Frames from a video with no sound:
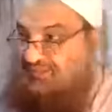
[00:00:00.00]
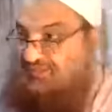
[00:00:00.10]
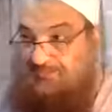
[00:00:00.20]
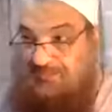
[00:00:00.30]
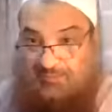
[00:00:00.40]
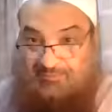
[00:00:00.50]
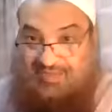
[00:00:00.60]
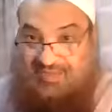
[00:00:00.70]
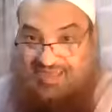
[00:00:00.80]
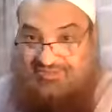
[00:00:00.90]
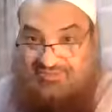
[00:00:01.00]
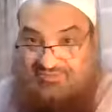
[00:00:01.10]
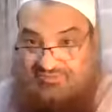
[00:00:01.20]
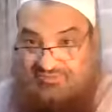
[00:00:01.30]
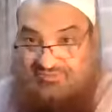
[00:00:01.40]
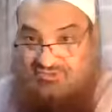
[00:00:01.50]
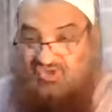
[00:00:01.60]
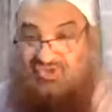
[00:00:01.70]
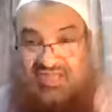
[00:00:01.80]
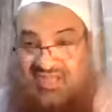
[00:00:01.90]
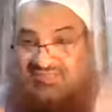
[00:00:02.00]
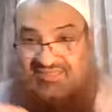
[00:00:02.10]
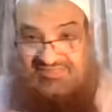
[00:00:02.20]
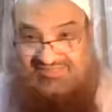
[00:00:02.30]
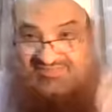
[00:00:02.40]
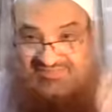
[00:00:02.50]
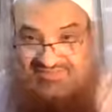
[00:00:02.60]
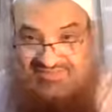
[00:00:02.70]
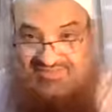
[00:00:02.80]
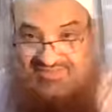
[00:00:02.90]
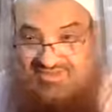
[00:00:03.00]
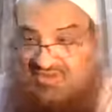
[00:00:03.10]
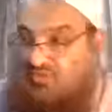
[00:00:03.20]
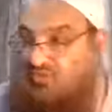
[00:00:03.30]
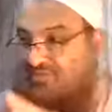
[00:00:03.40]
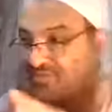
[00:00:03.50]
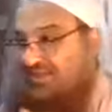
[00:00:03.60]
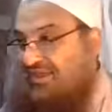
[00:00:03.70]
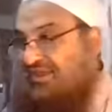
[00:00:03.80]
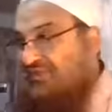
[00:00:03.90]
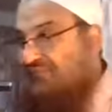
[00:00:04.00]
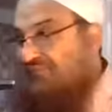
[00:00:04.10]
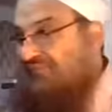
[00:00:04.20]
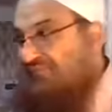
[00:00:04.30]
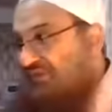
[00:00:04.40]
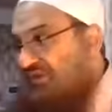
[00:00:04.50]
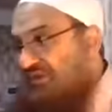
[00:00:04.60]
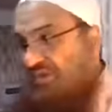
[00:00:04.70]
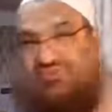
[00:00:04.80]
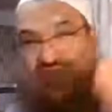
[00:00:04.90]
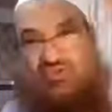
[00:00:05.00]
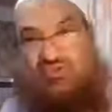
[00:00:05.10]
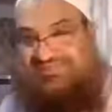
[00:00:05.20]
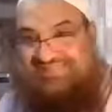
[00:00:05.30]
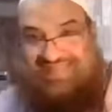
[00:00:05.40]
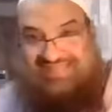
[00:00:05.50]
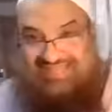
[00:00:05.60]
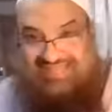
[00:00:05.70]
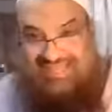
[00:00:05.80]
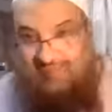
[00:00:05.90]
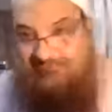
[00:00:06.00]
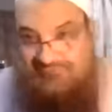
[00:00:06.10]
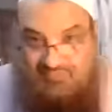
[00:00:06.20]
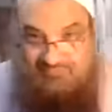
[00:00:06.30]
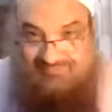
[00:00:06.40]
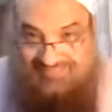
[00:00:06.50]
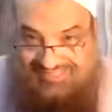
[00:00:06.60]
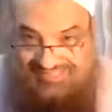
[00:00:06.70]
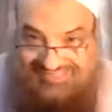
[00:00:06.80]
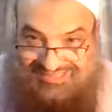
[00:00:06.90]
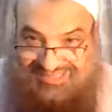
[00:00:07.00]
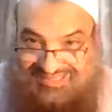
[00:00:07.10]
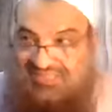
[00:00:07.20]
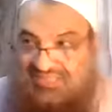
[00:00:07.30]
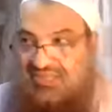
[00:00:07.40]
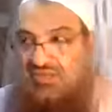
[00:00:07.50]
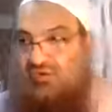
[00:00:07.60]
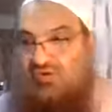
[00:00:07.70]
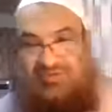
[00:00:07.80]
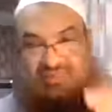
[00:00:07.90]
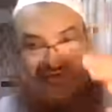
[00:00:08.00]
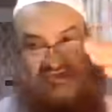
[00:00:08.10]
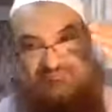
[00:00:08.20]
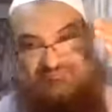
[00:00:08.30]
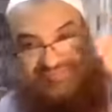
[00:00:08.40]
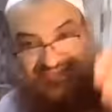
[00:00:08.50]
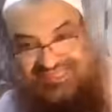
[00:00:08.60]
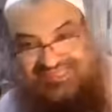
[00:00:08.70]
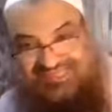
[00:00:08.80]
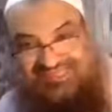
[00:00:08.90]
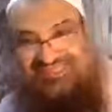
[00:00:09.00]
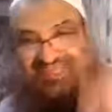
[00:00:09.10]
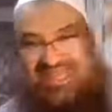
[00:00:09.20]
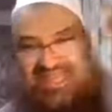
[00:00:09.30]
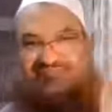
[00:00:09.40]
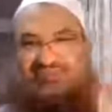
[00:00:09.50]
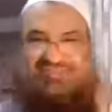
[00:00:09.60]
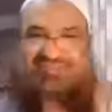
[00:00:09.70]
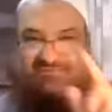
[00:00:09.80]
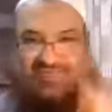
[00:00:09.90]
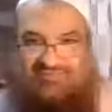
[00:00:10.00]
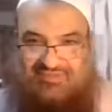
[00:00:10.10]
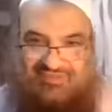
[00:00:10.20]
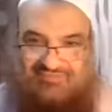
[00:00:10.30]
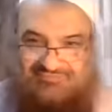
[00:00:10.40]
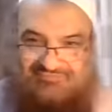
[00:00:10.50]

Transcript: Now the people behind you, regardless whether they saw you standing up completely or not completely, they have to say SubhanAllah.